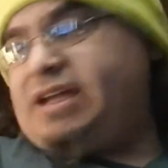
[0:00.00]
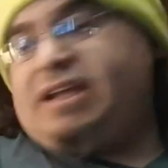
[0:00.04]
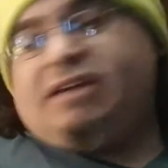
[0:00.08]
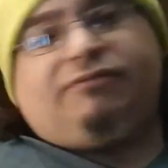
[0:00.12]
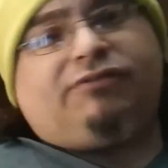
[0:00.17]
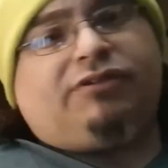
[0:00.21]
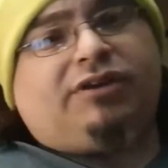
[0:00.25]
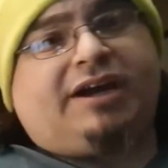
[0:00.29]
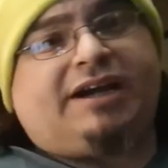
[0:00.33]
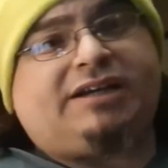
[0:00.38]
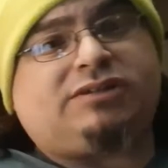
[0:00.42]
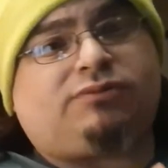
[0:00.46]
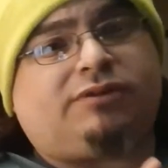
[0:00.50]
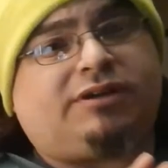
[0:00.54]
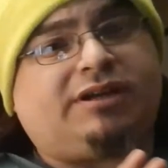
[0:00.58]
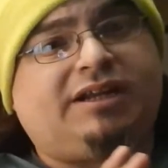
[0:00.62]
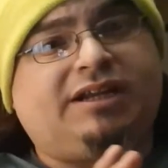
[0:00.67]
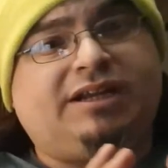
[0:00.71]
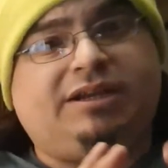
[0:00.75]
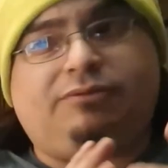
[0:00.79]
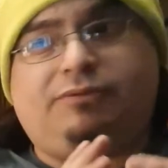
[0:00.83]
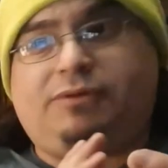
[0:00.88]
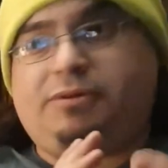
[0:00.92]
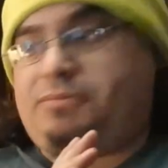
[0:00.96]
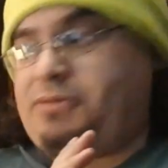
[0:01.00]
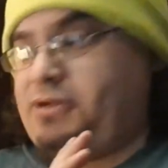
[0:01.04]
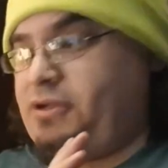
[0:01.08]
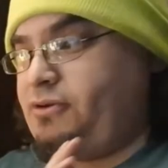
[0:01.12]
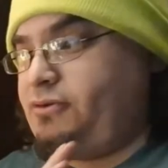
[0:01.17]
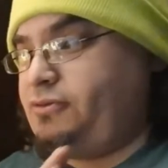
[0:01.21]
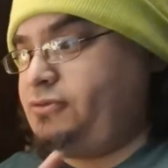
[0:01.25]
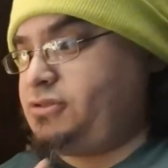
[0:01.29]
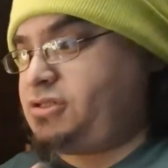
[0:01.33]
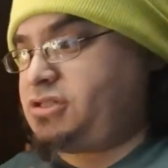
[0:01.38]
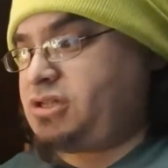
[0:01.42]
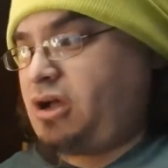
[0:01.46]
if you guys want any
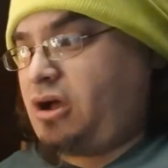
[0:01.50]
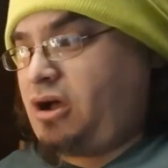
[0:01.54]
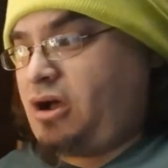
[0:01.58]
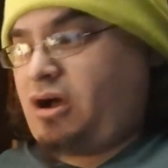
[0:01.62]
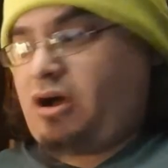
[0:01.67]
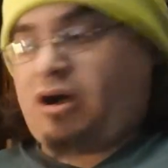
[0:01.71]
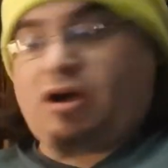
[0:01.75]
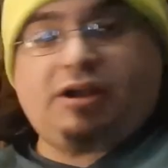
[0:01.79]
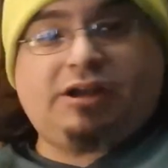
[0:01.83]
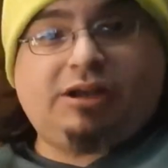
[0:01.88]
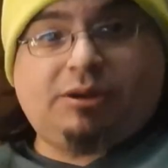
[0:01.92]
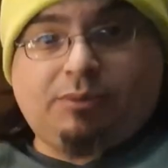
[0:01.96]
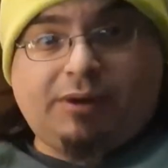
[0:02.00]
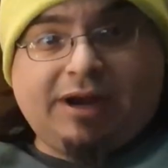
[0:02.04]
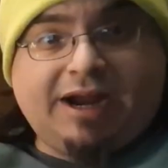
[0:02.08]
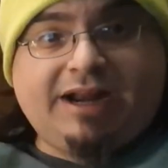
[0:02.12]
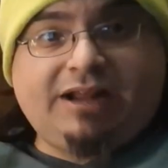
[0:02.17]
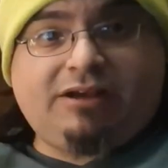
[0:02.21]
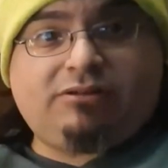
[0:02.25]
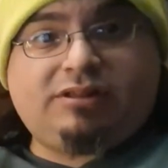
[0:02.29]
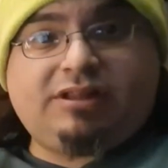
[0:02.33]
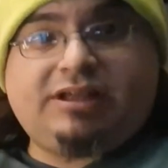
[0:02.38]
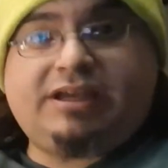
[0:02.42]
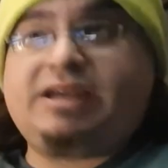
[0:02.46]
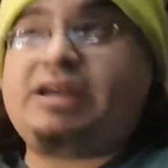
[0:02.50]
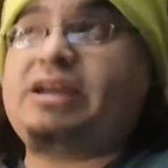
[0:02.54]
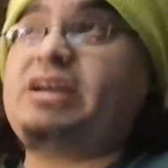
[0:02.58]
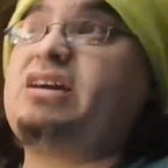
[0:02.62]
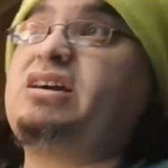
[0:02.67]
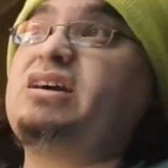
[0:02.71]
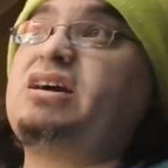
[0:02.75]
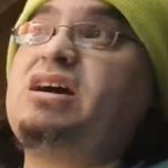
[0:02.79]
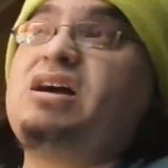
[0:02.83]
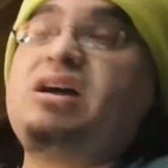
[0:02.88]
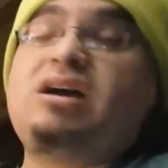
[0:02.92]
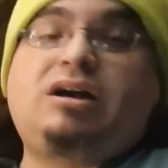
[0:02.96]
reviews on the radio link,
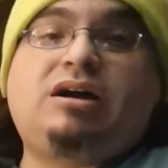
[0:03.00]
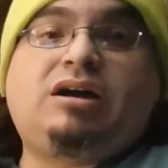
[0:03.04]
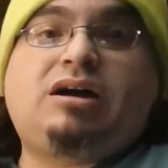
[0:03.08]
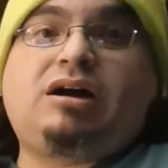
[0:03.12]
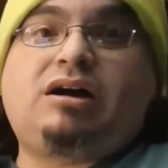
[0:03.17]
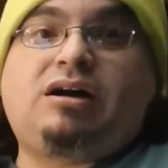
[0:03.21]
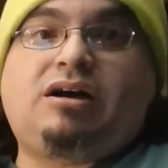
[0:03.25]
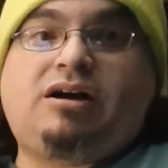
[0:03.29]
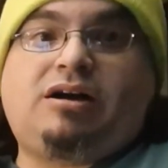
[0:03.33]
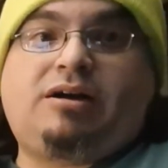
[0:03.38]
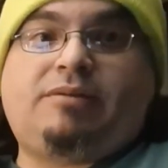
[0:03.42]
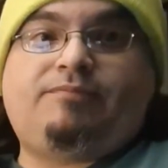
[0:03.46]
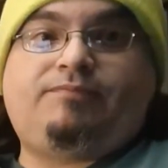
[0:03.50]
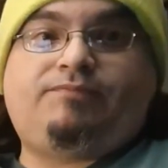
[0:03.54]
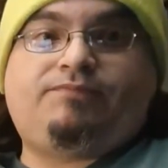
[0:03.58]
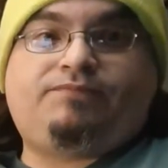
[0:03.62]
I